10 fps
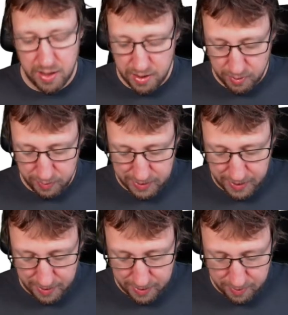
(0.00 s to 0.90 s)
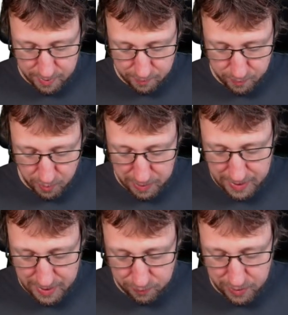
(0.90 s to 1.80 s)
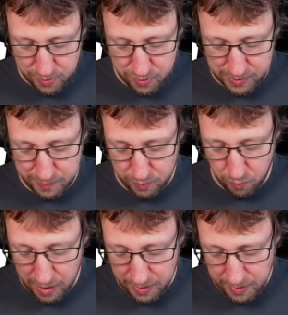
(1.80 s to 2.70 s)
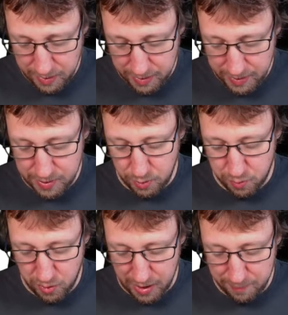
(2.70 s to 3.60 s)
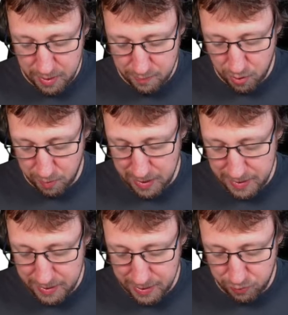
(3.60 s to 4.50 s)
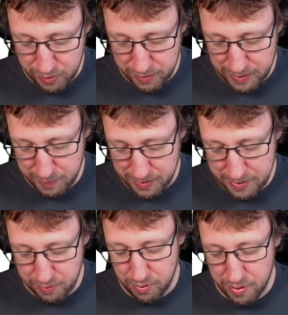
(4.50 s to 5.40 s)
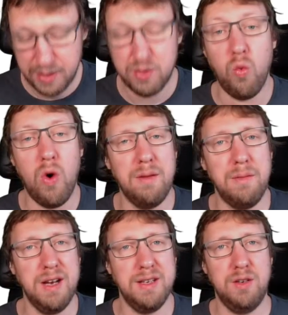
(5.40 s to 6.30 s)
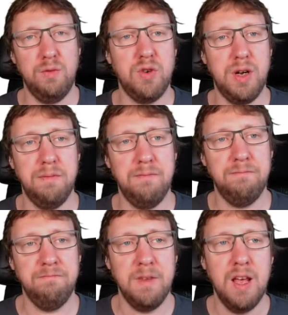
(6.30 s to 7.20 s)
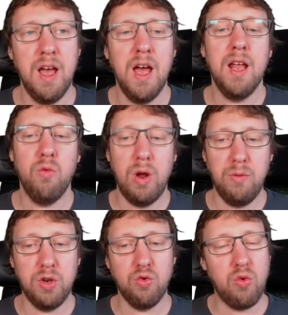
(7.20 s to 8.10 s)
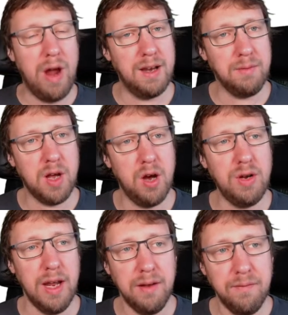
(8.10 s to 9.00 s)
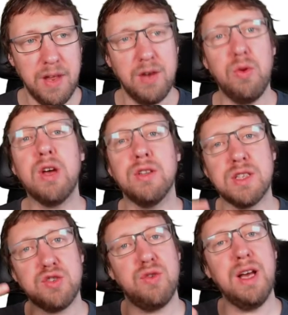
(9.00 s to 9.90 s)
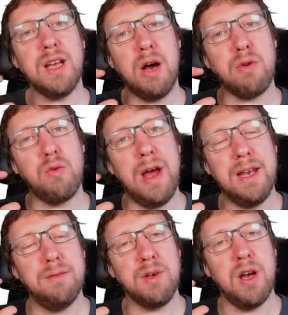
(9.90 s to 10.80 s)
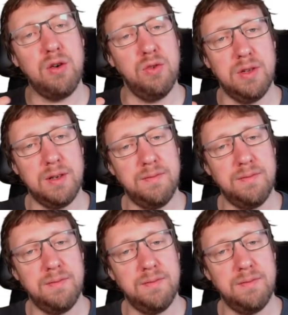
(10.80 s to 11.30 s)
We say that probability that we transmit a 1 is U prime, probability that we transmit a 0 is 1 minus U prime. When we do random coding and we construct our random code,